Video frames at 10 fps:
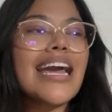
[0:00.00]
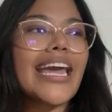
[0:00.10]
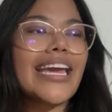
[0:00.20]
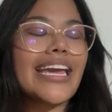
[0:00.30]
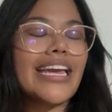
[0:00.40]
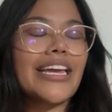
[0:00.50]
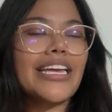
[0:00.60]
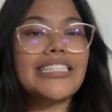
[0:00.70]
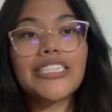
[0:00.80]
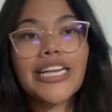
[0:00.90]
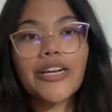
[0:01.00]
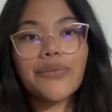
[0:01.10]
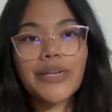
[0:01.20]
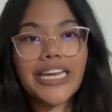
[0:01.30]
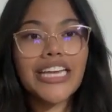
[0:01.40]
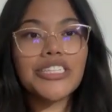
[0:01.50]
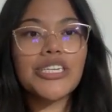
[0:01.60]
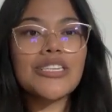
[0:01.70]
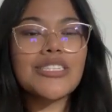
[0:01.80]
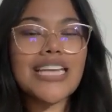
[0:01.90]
internal communications